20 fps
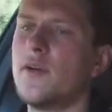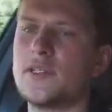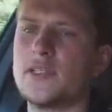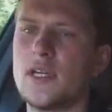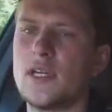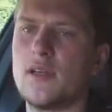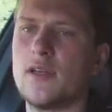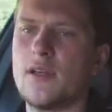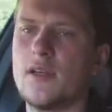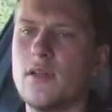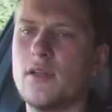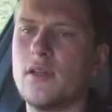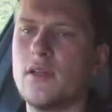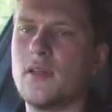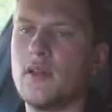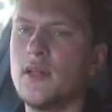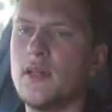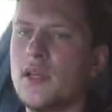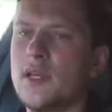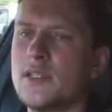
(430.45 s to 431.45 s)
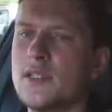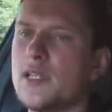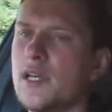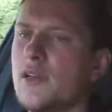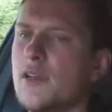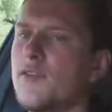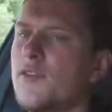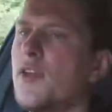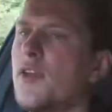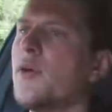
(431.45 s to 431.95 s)
It's
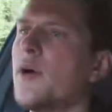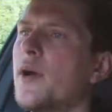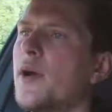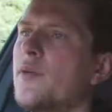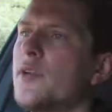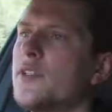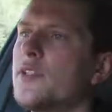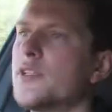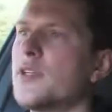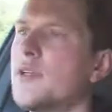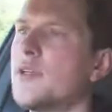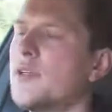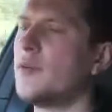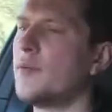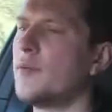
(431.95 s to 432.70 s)
had a few owners,